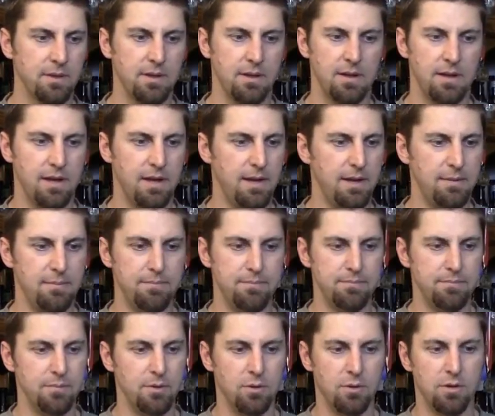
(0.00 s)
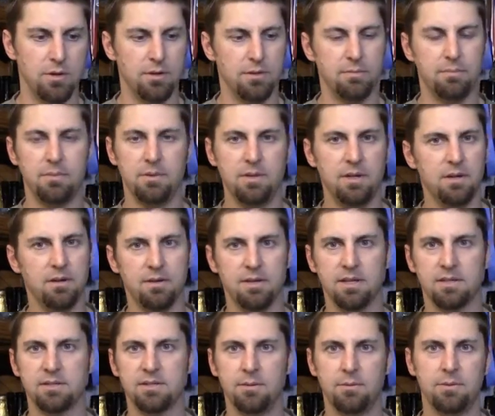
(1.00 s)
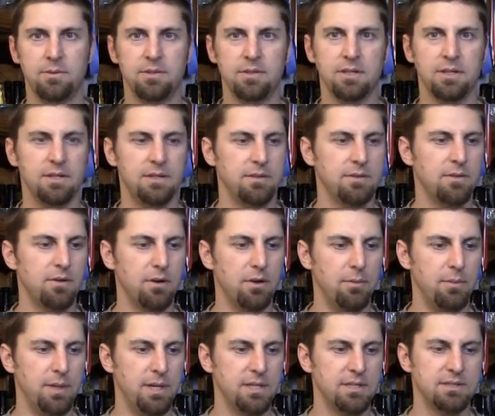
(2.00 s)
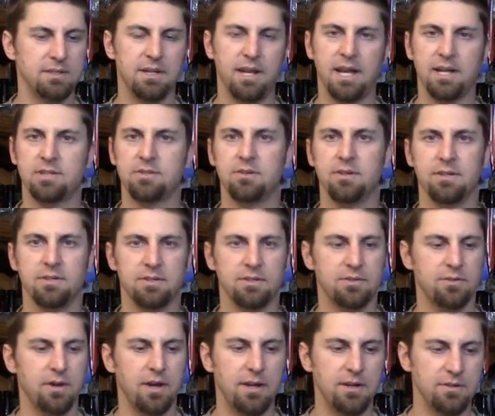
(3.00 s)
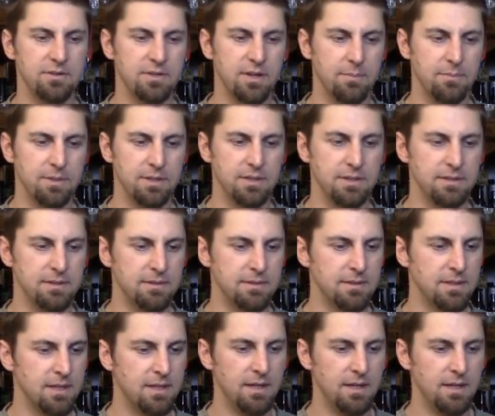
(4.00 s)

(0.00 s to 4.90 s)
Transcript: or you know, get someone to throw them in as an extra as a trade or something.